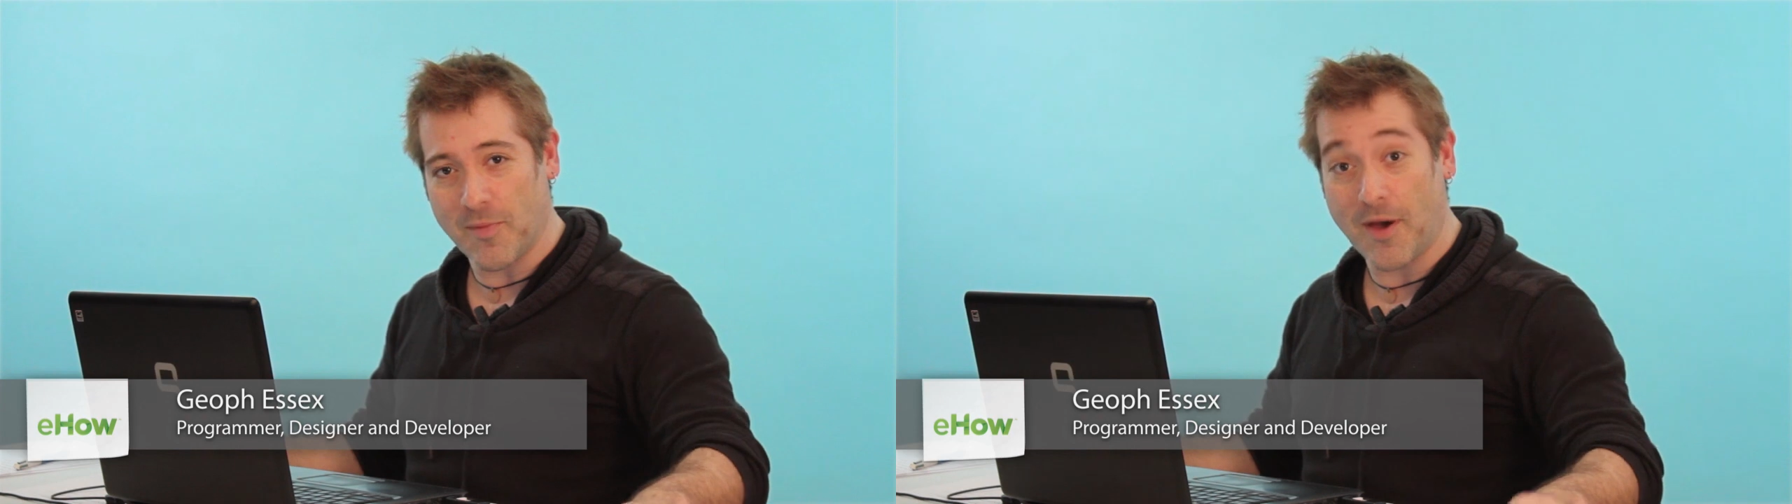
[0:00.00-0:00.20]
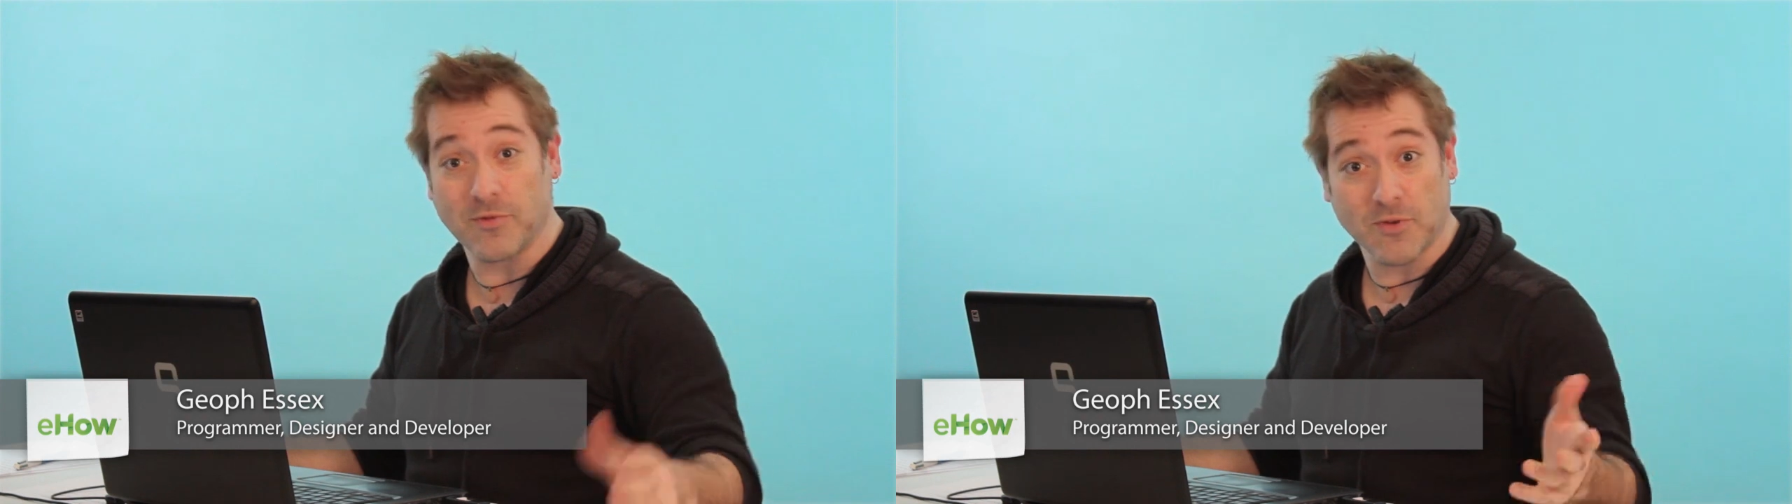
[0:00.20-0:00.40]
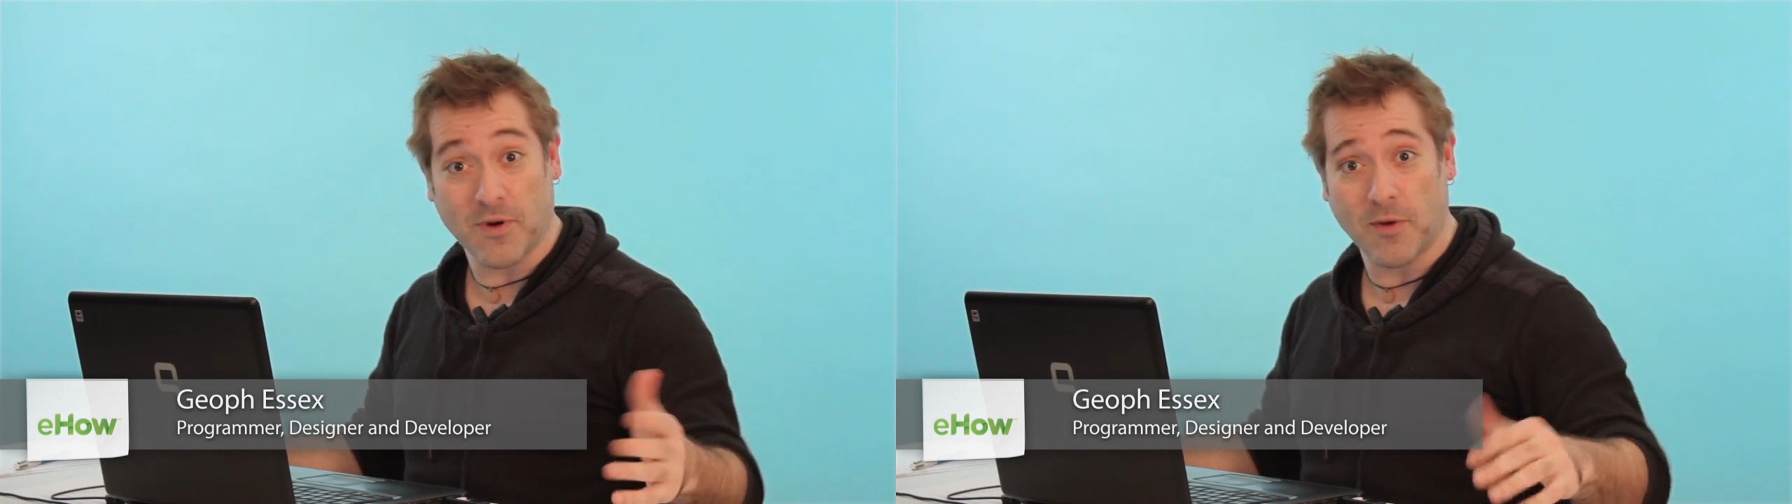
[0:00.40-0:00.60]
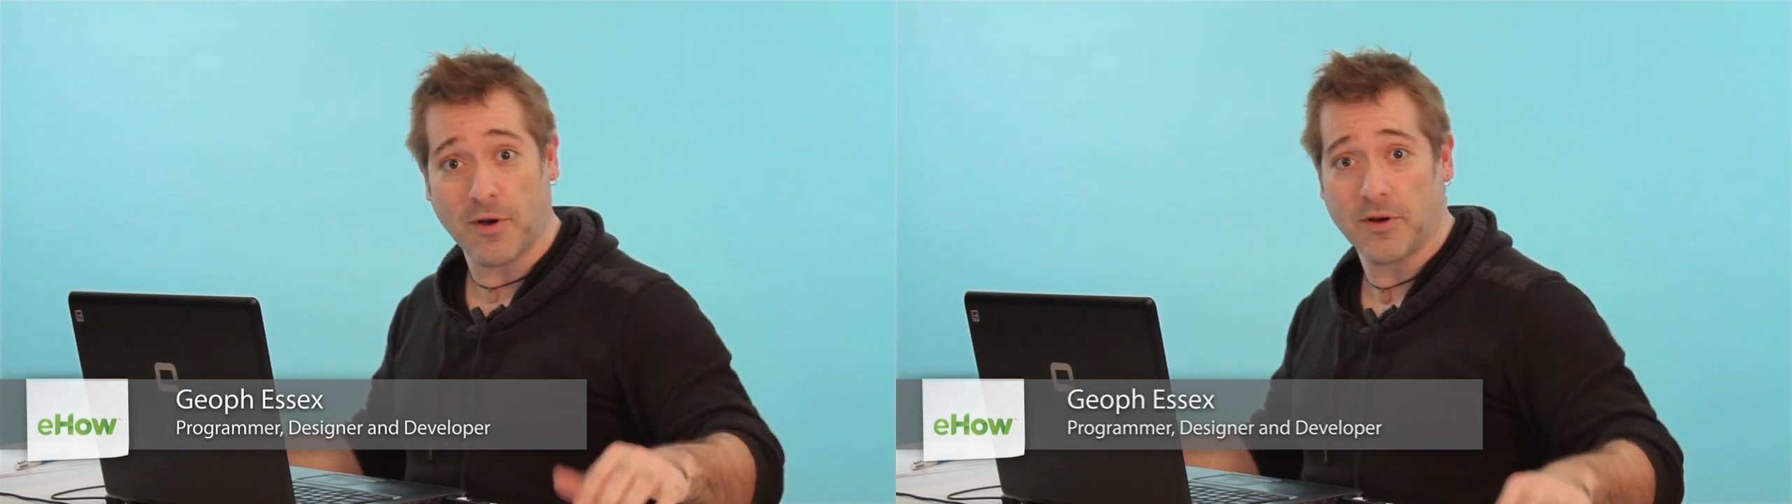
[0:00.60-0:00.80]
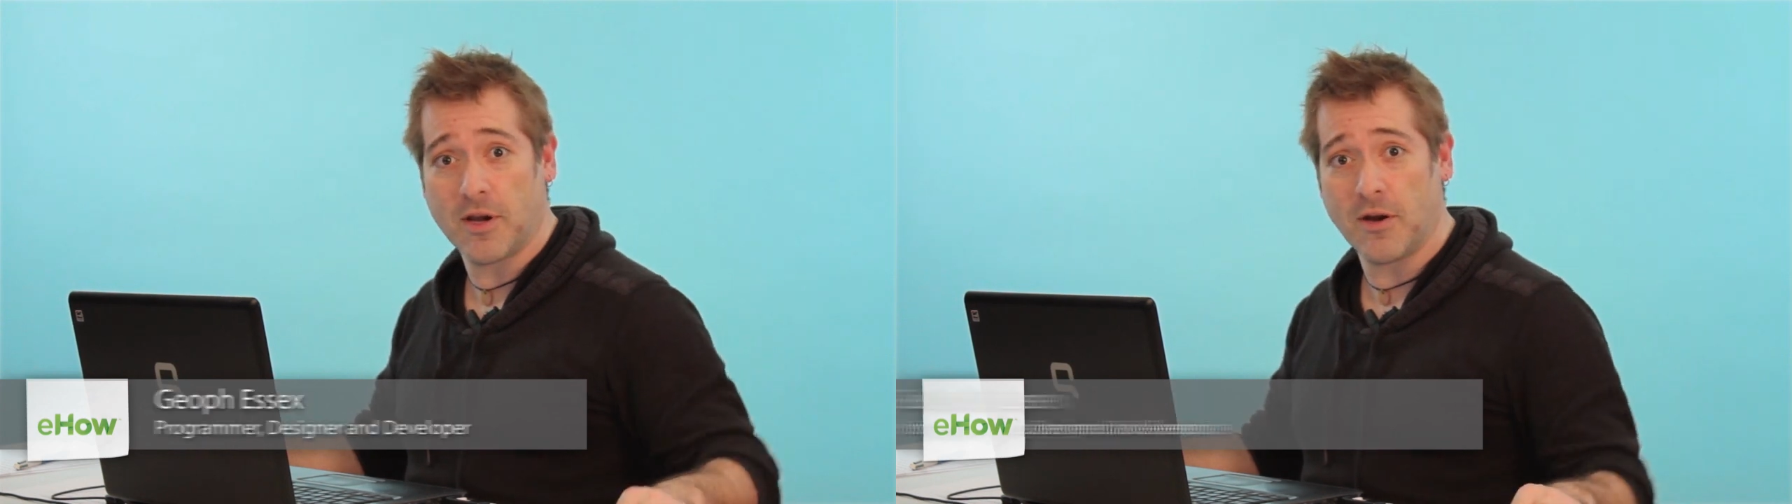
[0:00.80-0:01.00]
about. That's probably
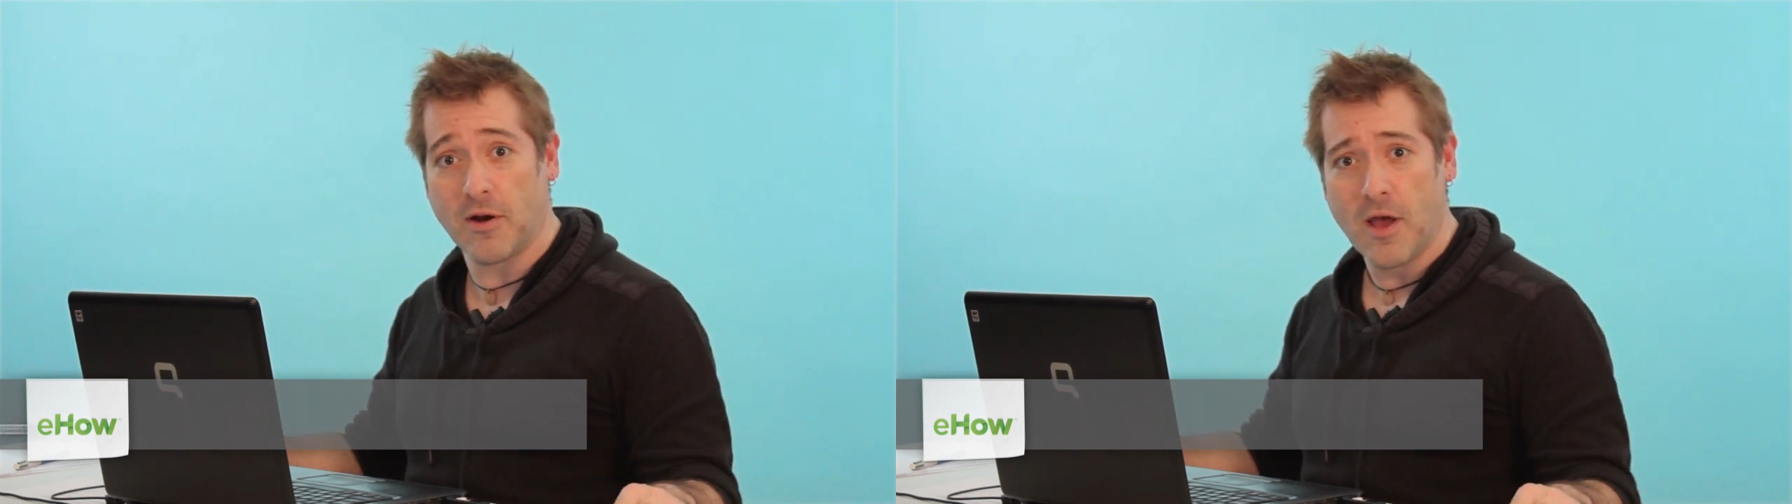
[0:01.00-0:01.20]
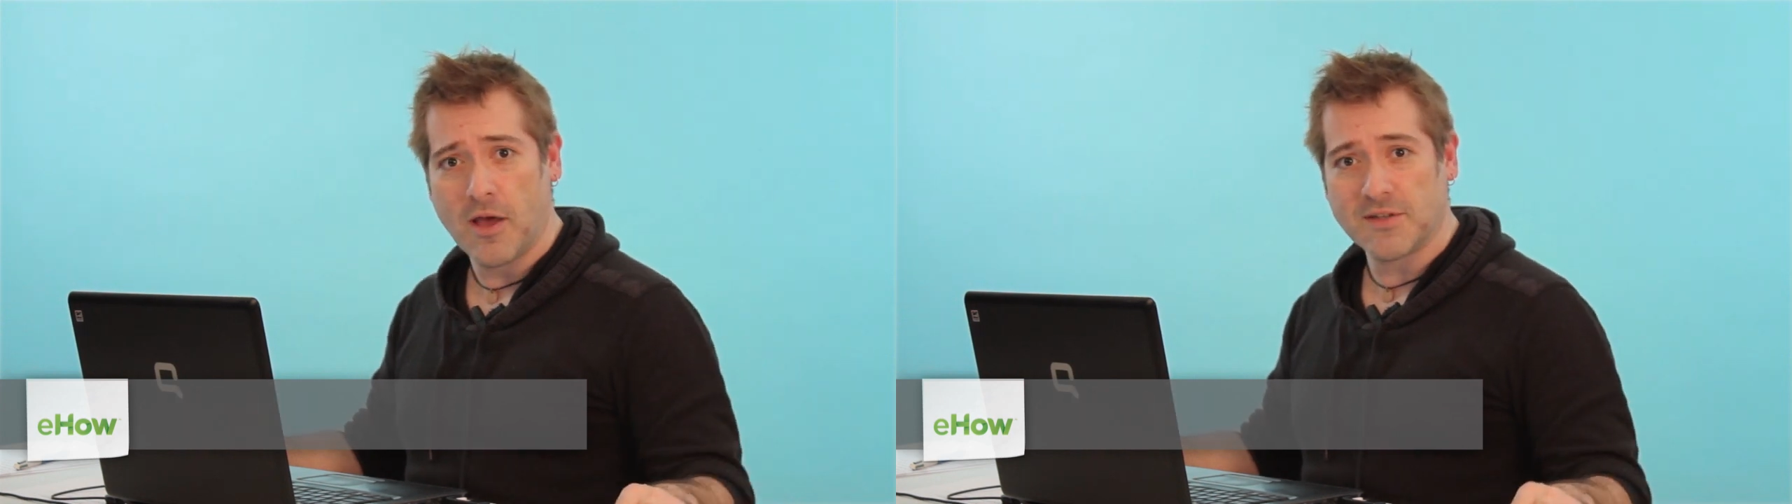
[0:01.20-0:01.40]
why you're here.